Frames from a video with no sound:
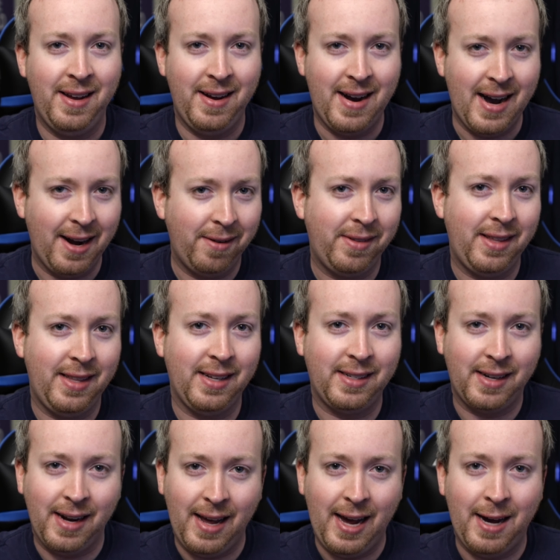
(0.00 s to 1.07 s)
I don't think that's
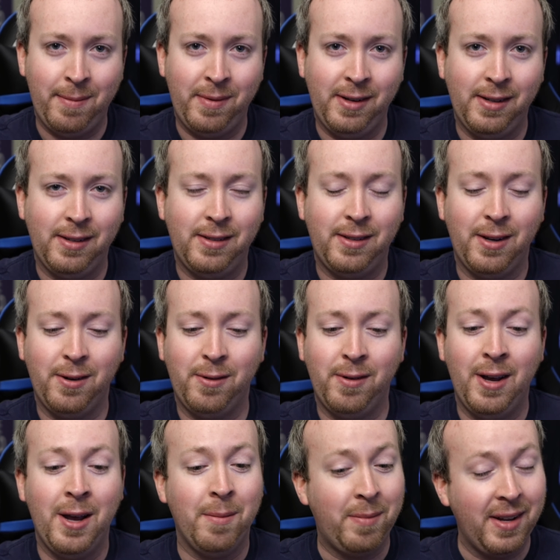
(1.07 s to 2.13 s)
going to happen. So,
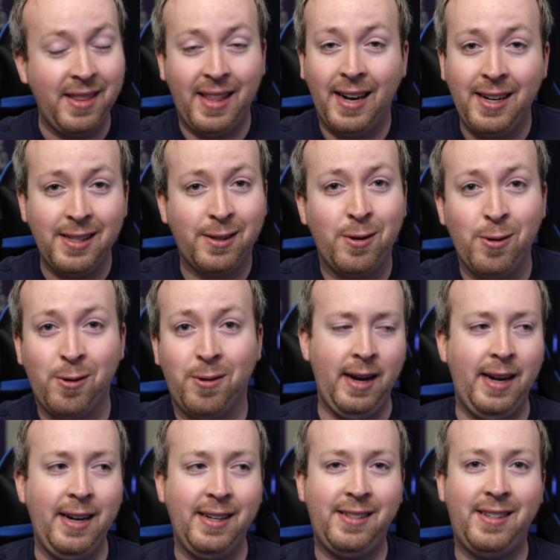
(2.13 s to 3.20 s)
but that is
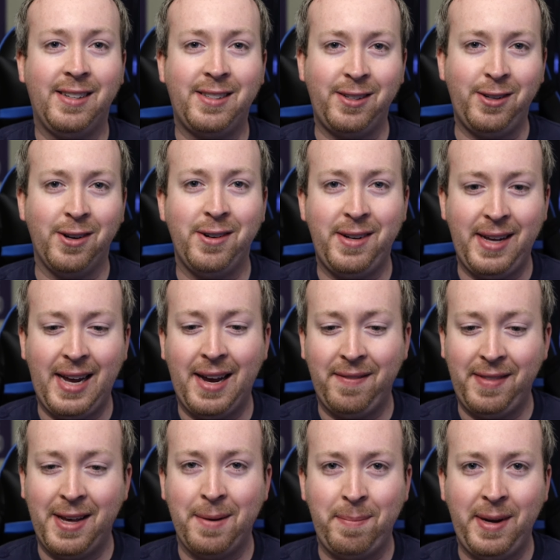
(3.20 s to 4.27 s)
cool. It is just good to
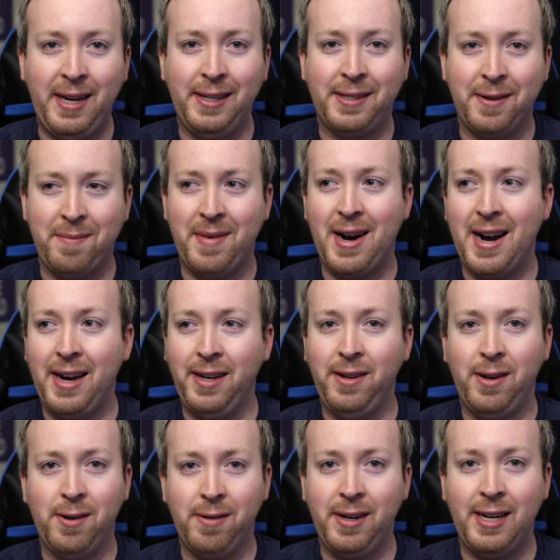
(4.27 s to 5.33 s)
have that peace of
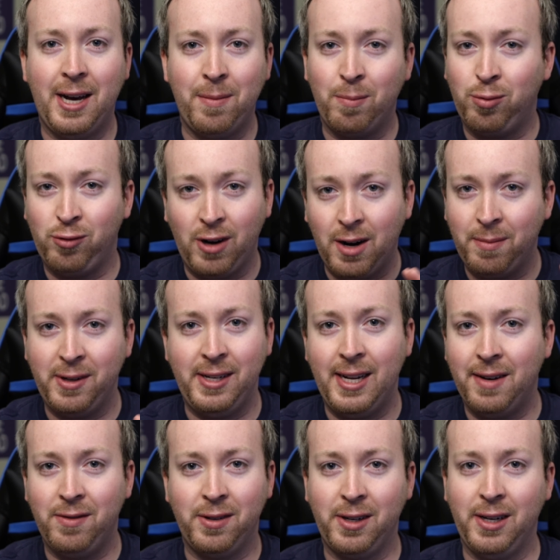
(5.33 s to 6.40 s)
mind knowing I'm probably
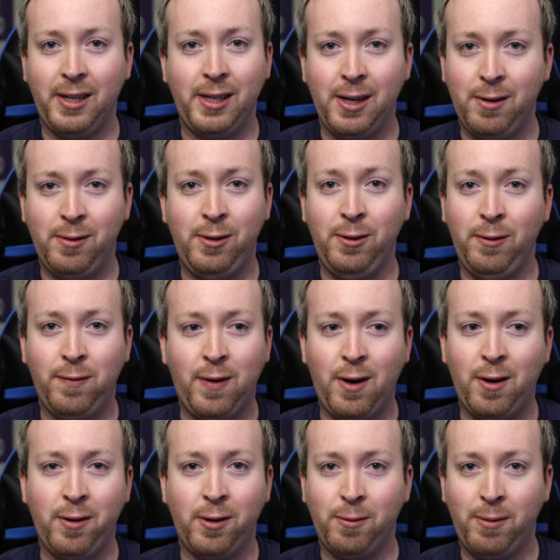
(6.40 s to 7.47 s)
never going to go too
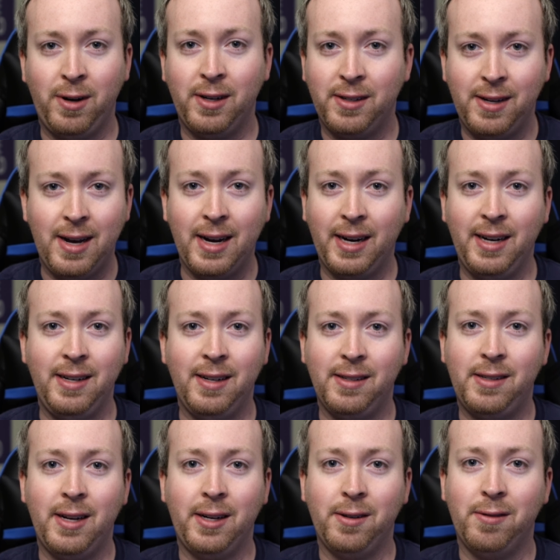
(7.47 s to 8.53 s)
far to where it's not getting a
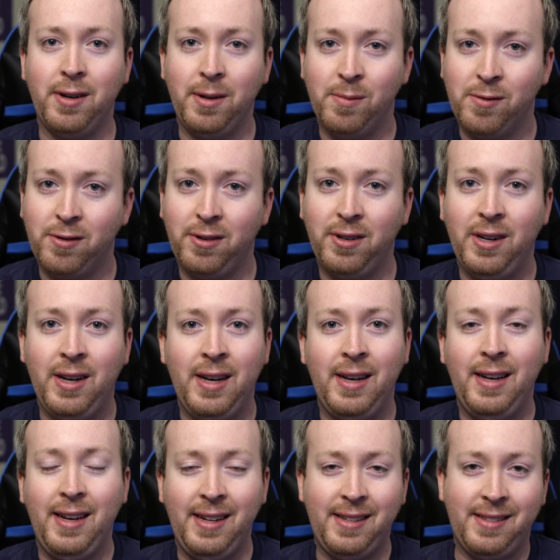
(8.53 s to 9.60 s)
signal anymore.
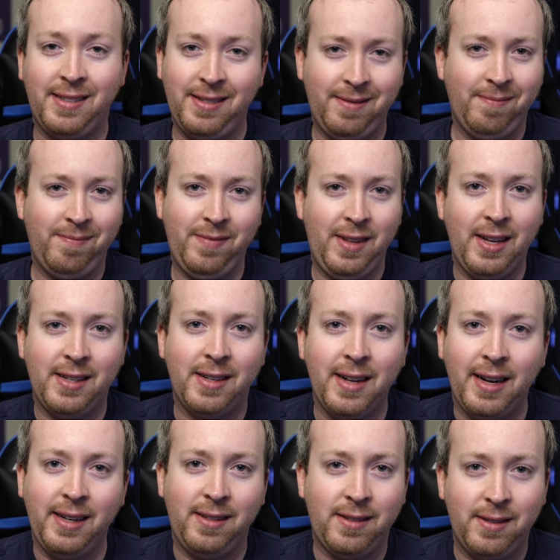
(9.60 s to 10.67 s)
It's
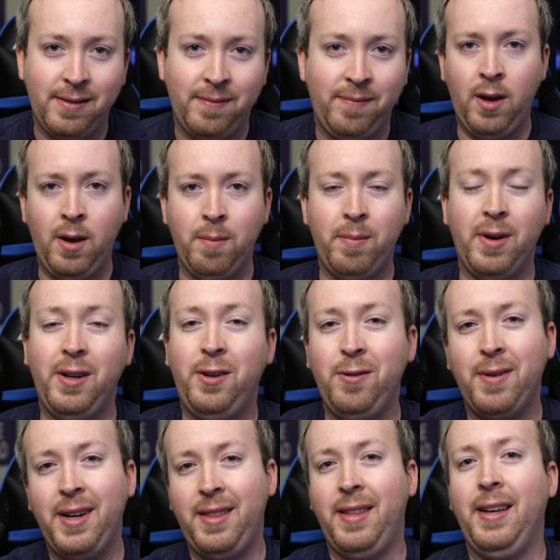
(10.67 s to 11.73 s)
nice. But
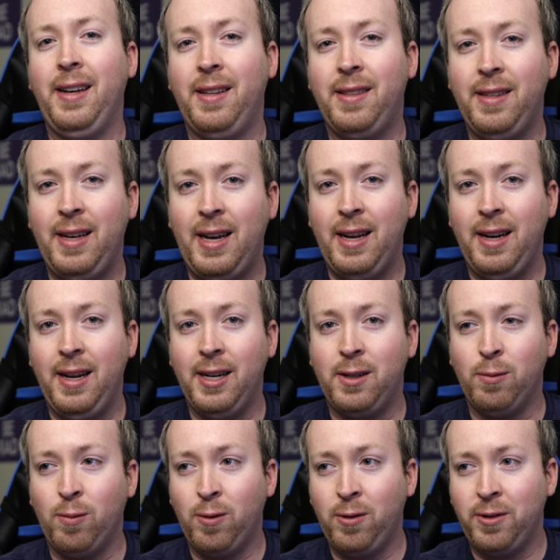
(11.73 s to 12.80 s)
do I think that
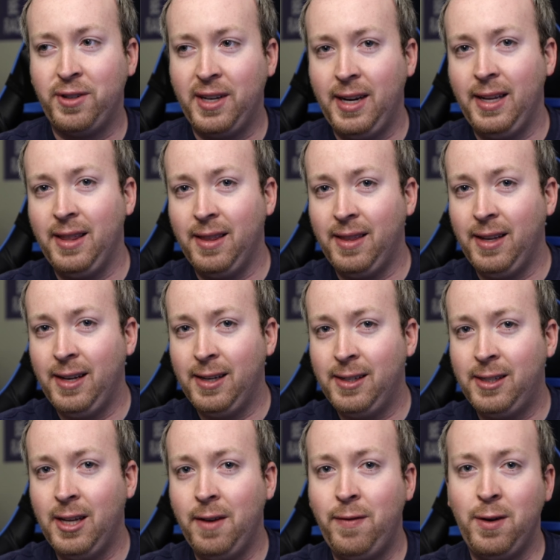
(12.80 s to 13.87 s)
it's worth getting
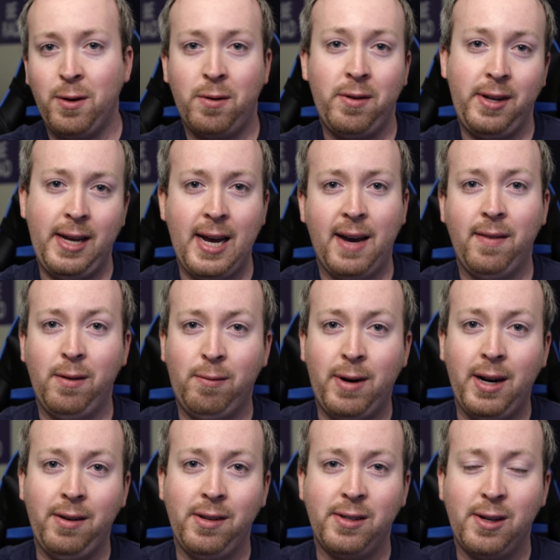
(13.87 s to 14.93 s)
this if you already have the
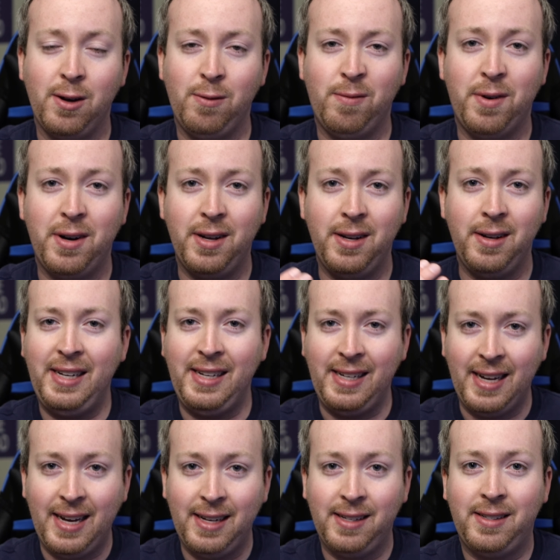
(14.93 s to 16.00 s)
Wireless Go 1?
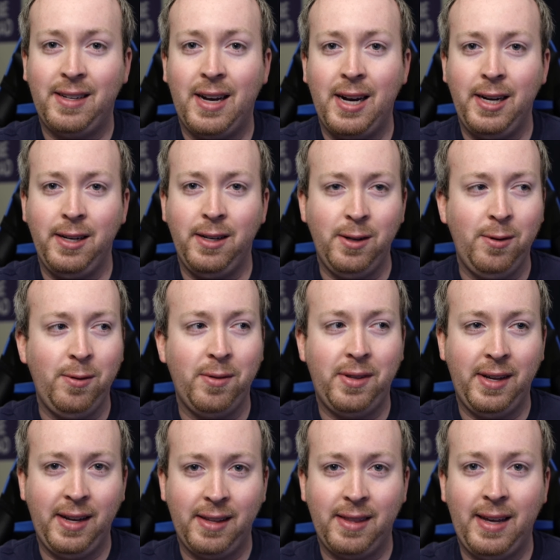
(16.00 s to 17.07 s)
Yes, I do
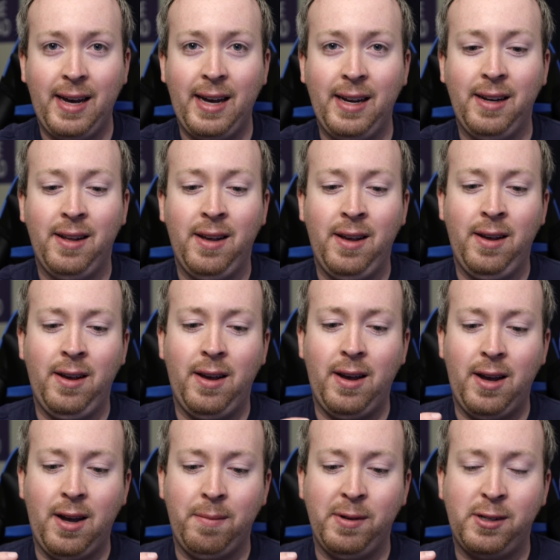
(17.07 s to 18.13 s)
think that,
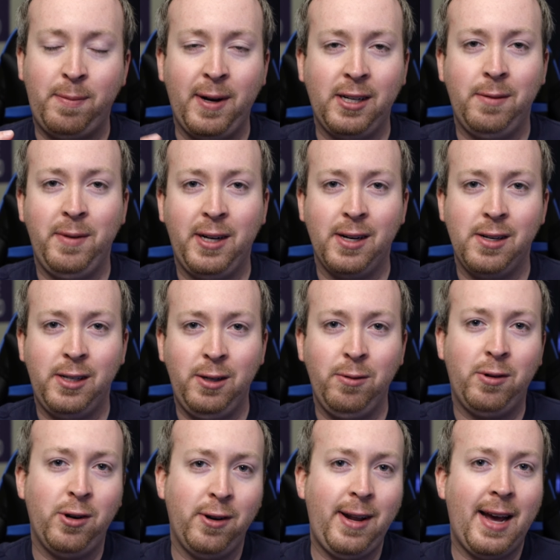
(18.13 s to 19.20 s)
especially because
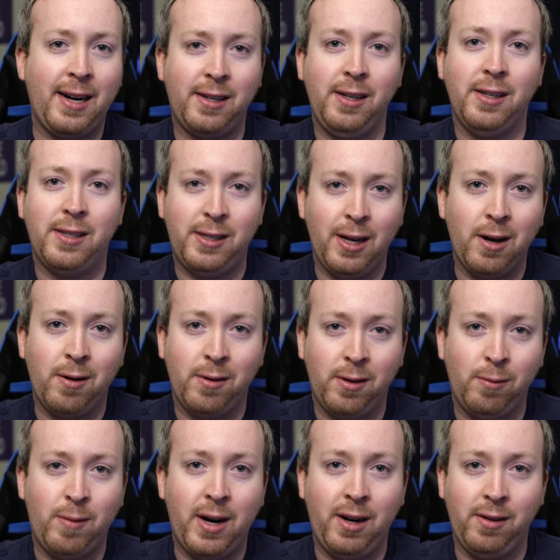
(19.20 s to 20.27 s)
you could actually sell
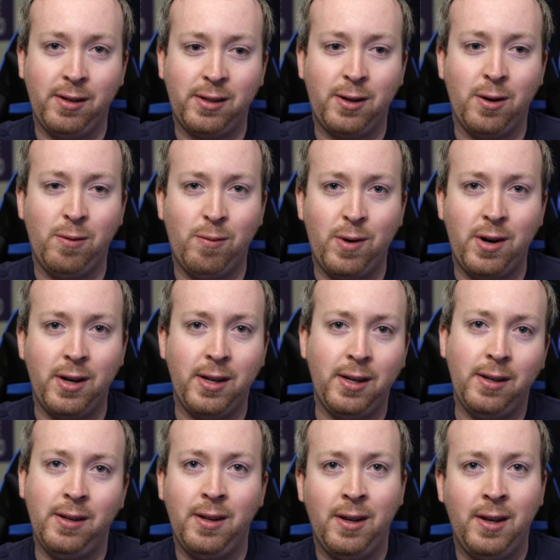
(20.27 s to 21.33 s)
the Wireless Go
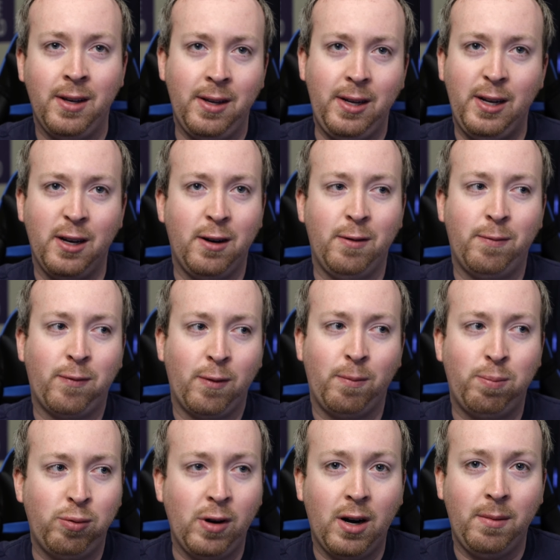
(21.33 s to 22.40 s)
1, you know, for
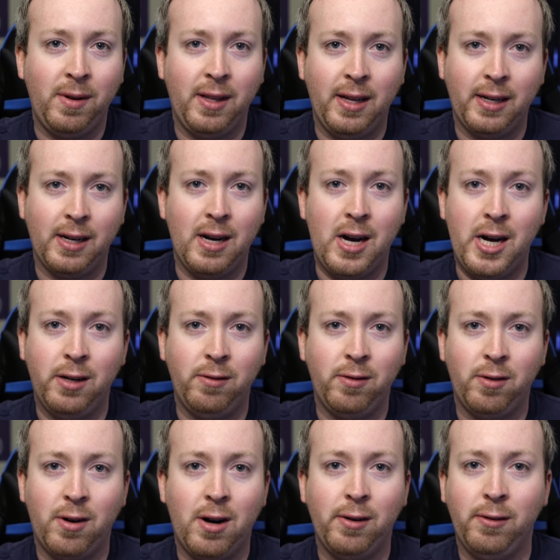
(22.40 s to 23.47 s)
probably like $100
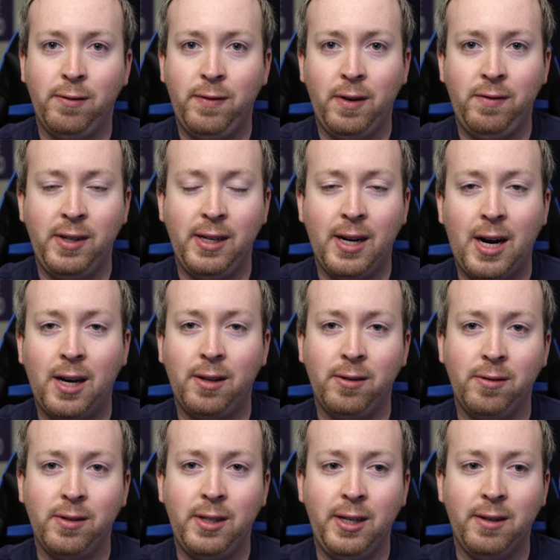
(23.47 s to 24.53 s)
or
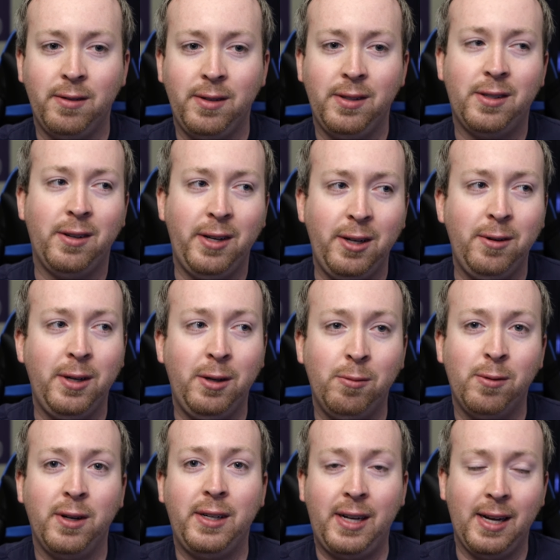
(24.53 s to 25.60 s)
$150, you know, so you
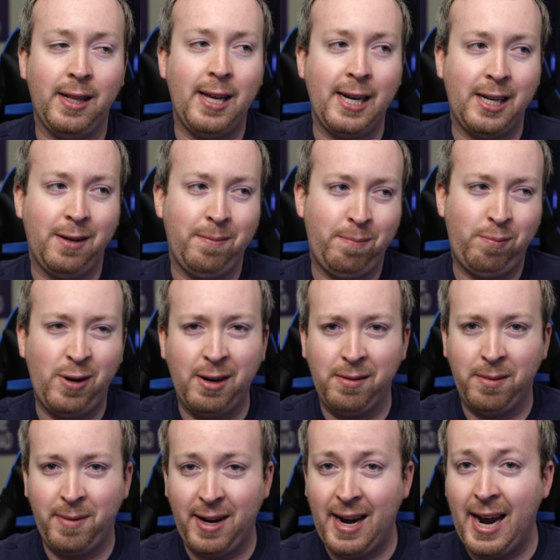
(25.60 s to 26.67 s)
would get like
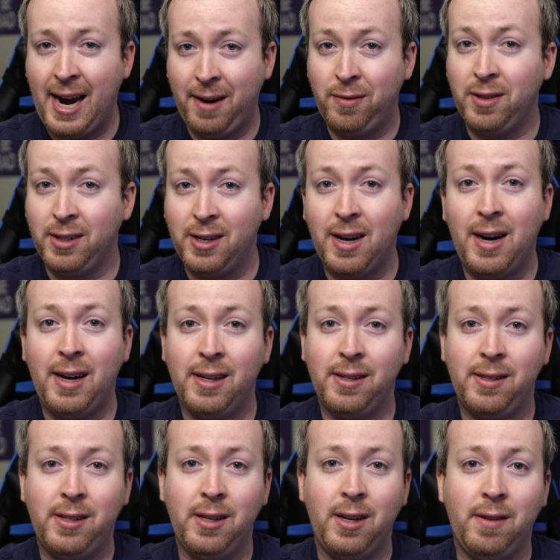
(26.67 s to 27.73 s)
probably about half the
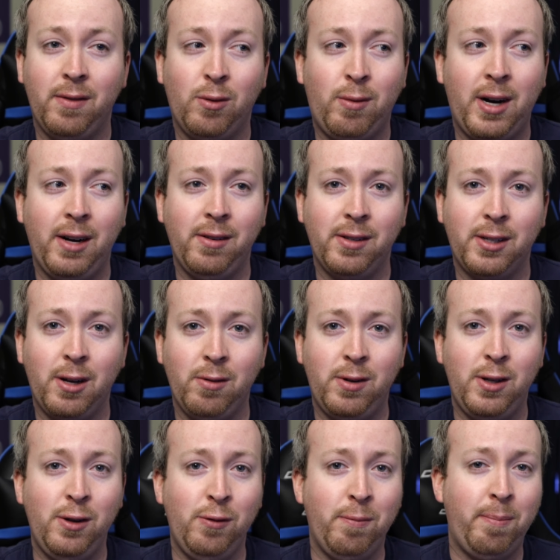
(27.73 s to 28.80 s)
cost of the Wireless Go
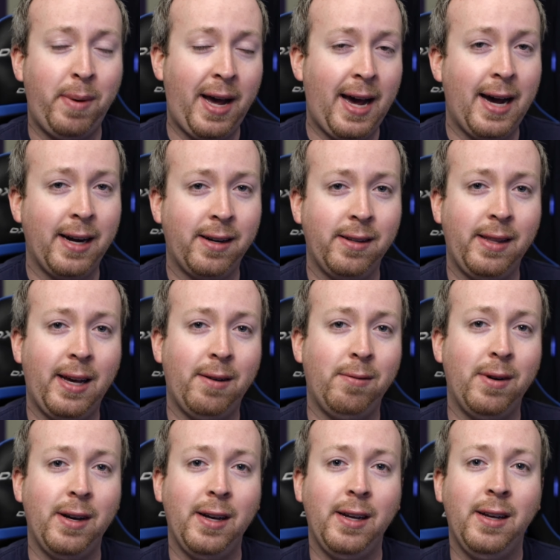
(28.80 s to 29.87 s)
2 back that
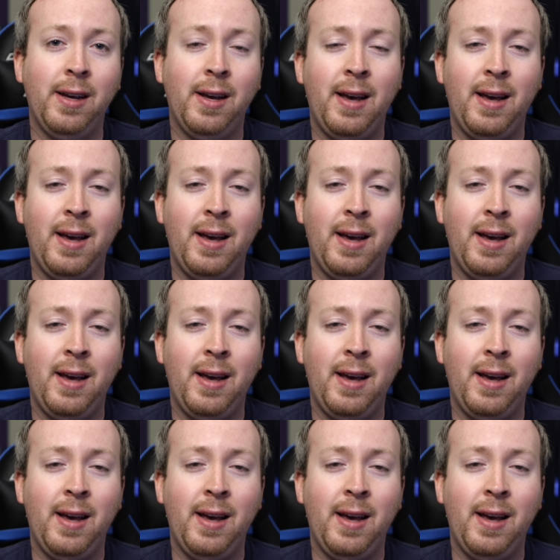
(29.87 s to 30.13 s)
way.